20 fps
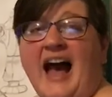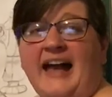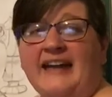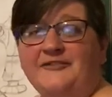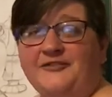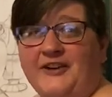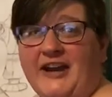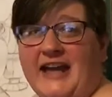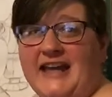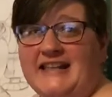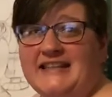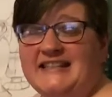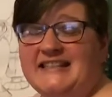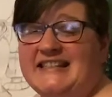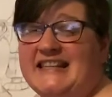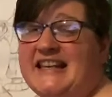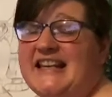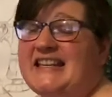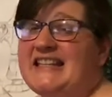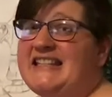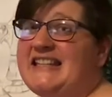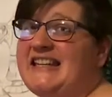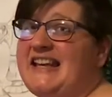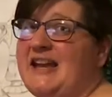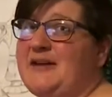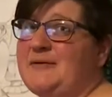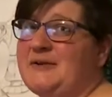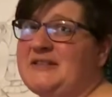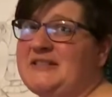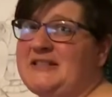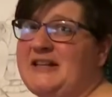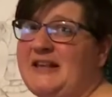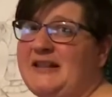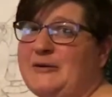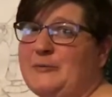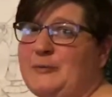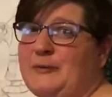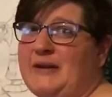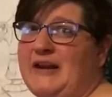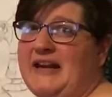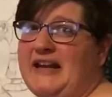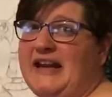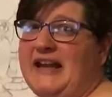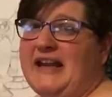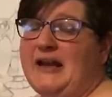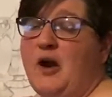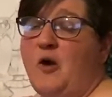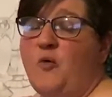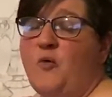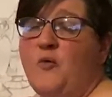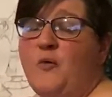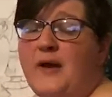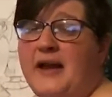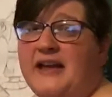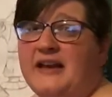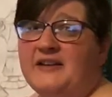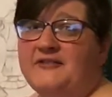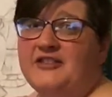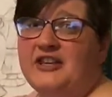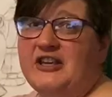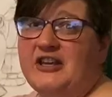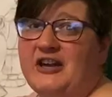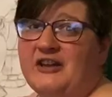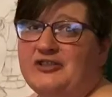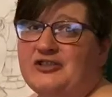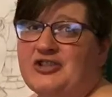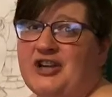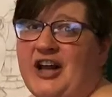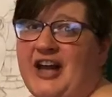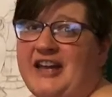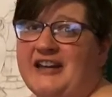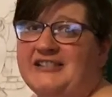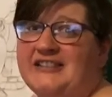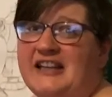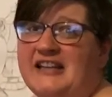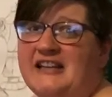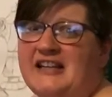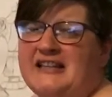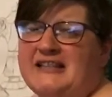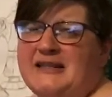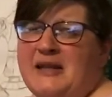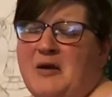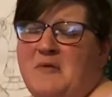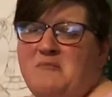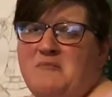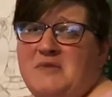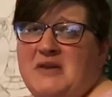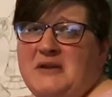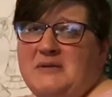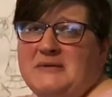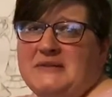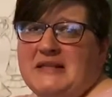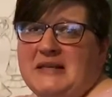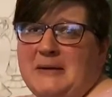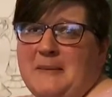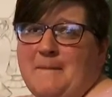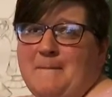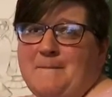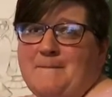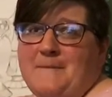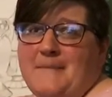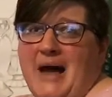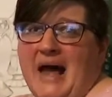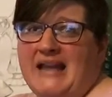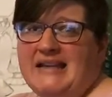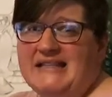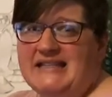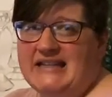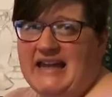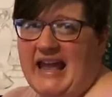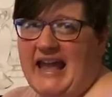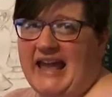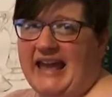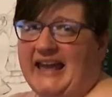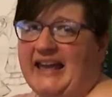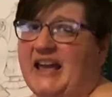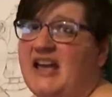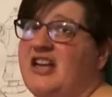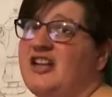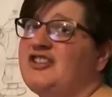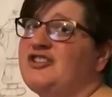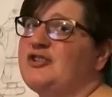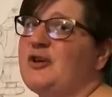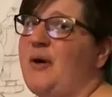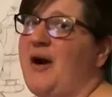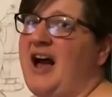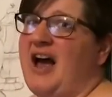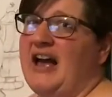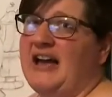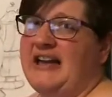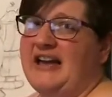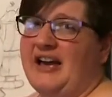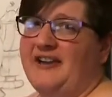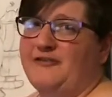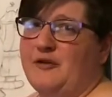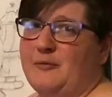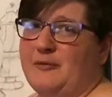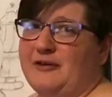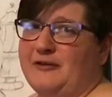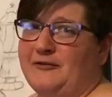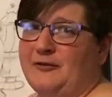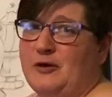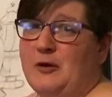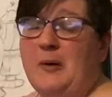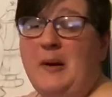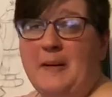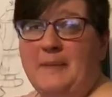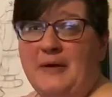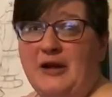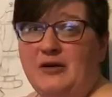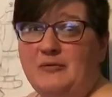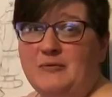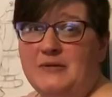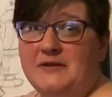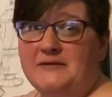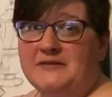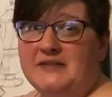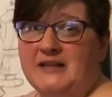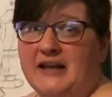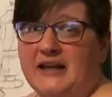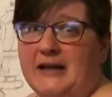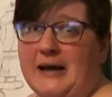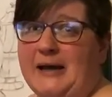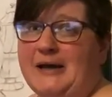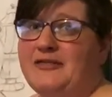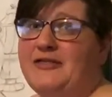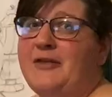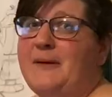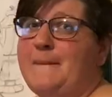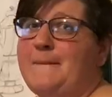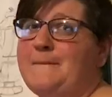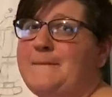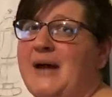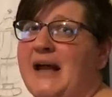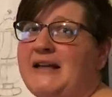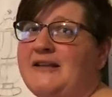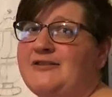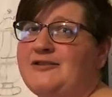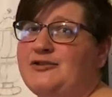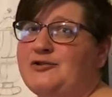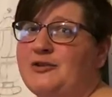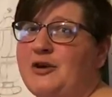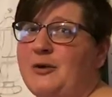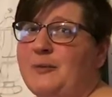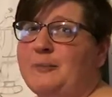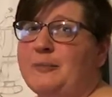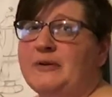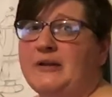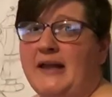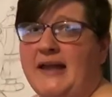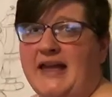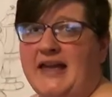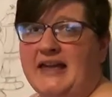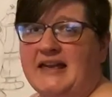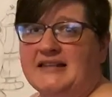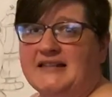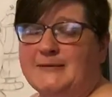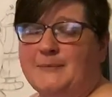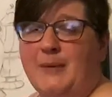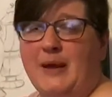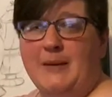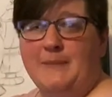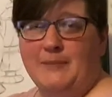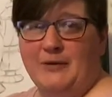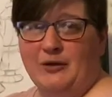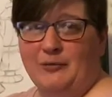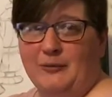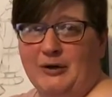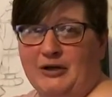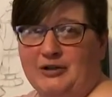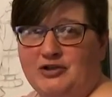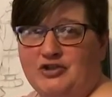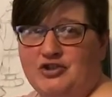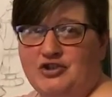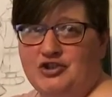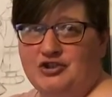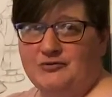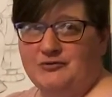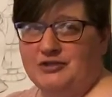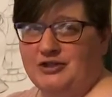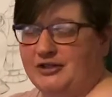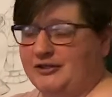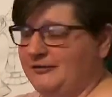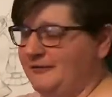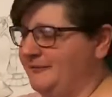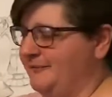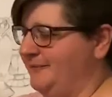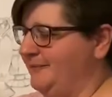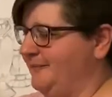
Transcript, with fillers: Hi friends! Today we're celebrating Week of the Young Child and it's Music Monday. So I have a book for you about music. The Maestro Plays by Bill Martin Jr.